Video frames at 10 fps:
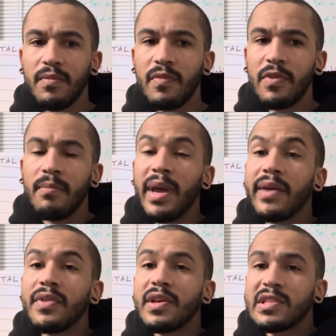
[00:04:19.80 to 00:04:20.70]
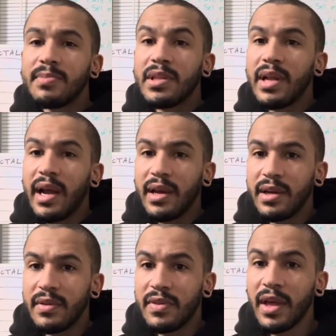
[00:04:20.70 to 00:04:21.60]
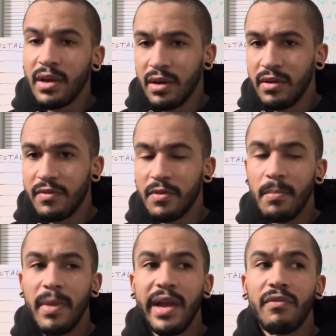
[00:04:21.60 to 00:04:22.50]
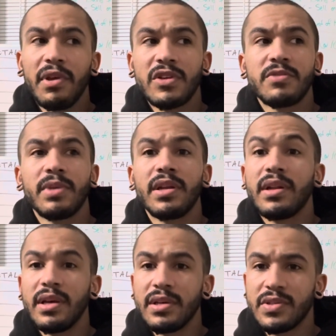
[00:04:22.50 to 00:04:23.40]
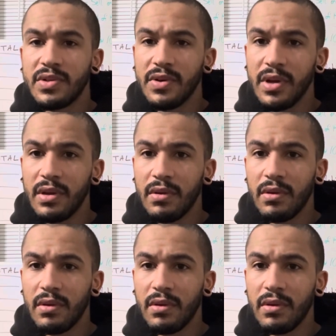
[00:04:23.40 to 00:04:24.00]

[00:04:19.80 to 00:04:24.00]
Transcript: the manliest men that I could think of, the manliest men in history,